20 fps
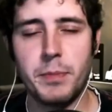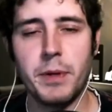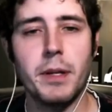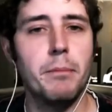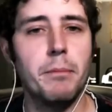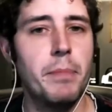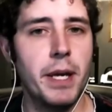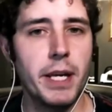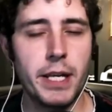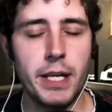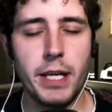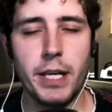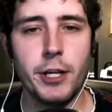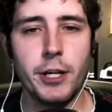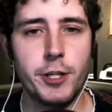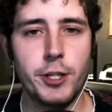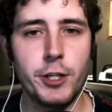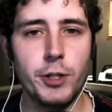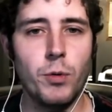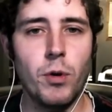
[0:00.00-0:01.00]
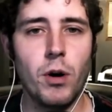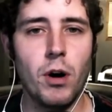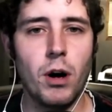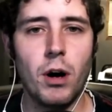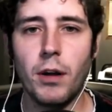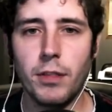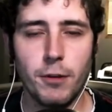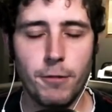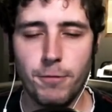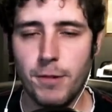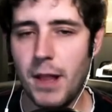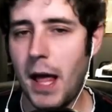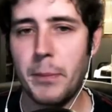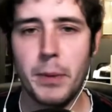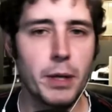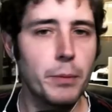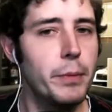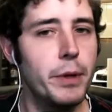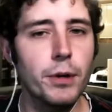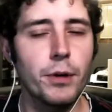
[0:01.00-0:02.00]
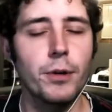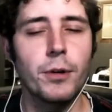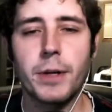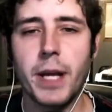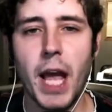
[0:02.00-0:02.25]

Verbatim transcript: which has been a big issue on the flapping